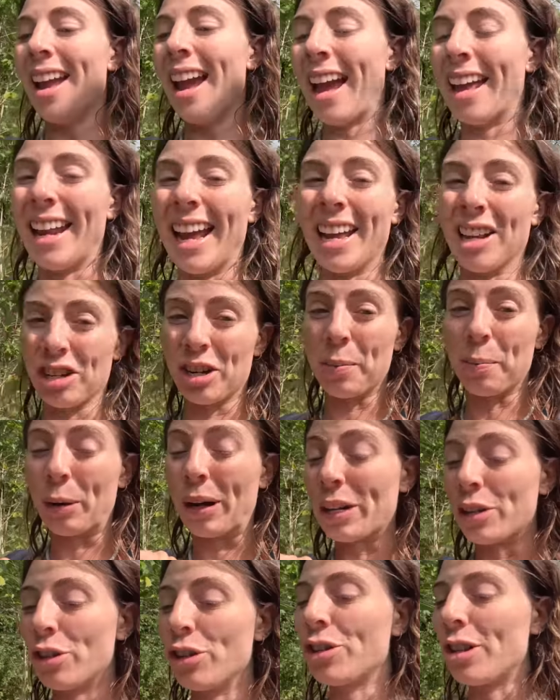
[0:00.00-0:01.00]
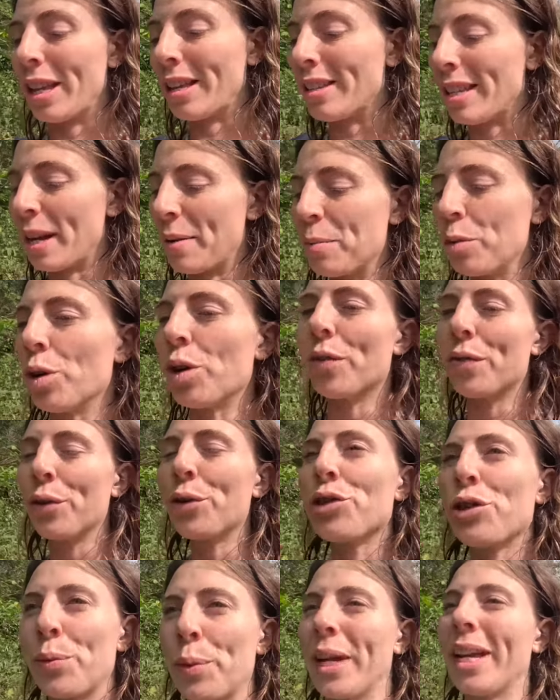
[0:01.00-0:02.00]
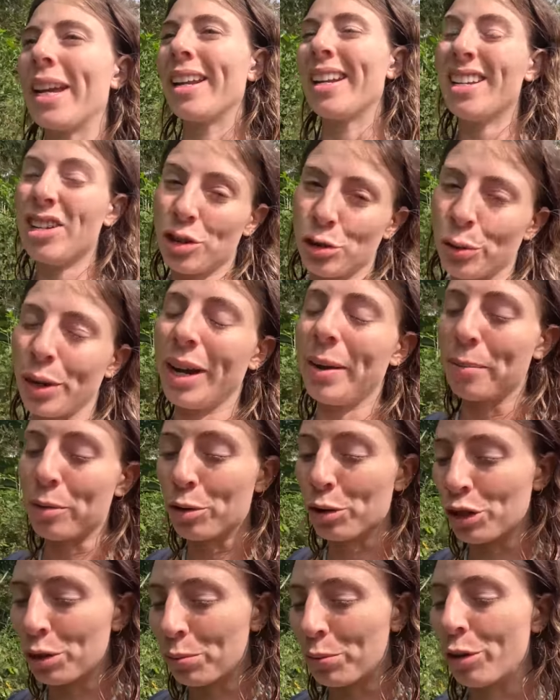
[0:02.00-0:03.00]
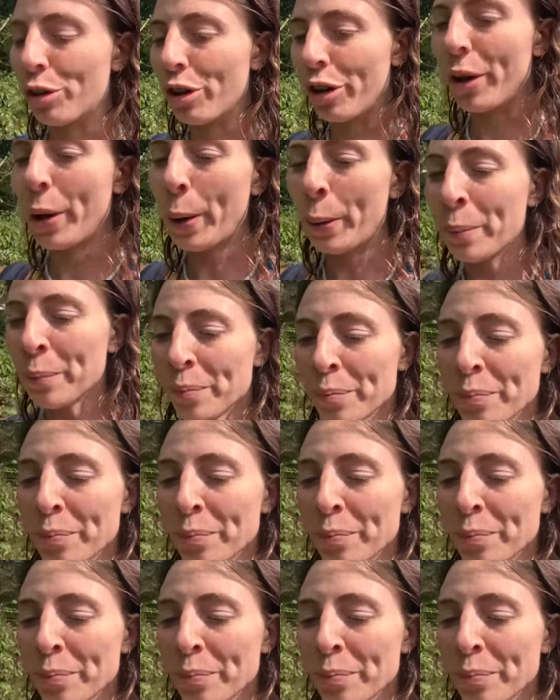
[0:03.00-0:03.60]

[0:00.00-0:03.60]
and it actually brings you to that same waterfall so we can enjoy it more tomorrow.